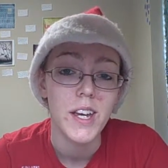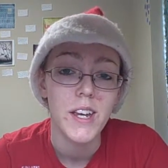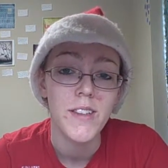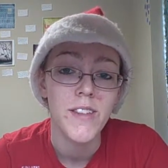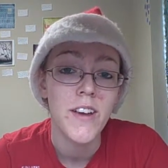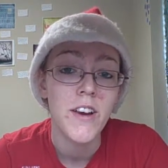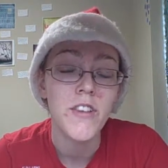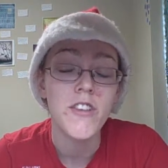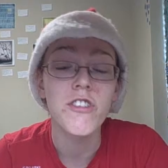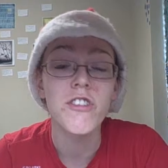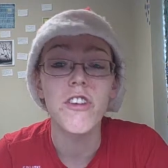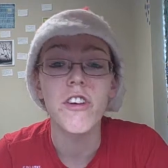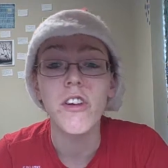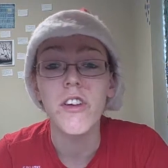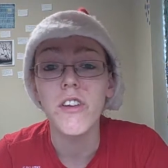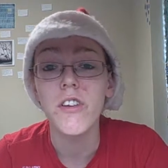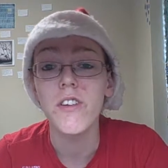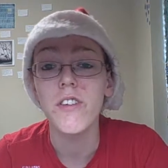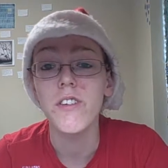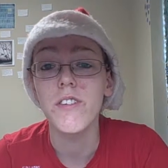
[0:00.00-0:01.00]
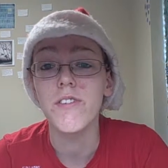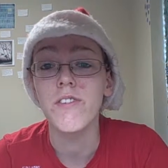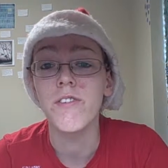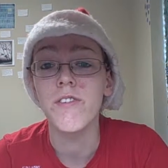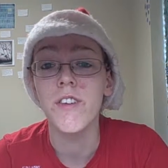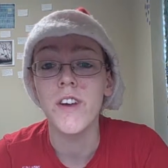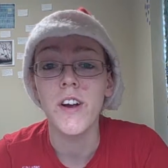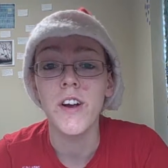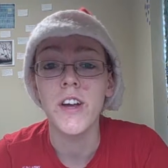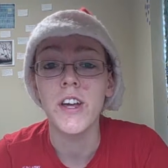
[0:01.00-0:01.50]
they're still
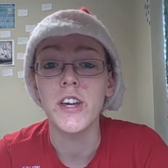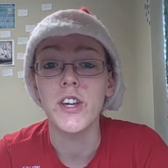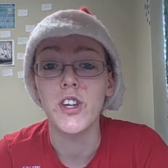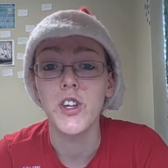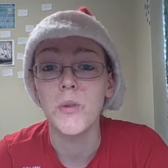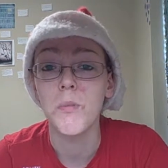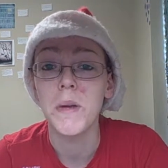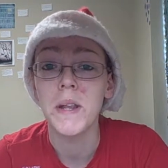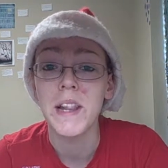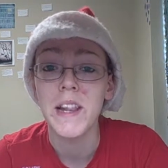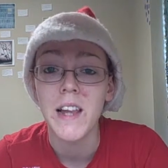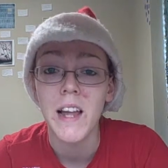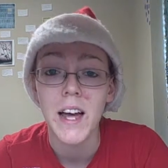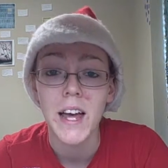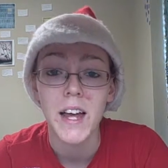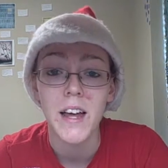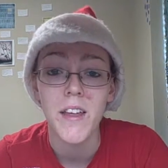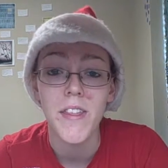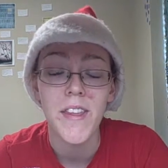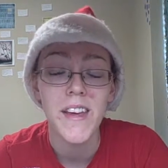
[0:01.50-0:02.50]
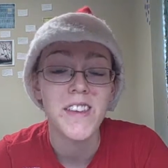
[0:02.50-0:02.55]
very human like.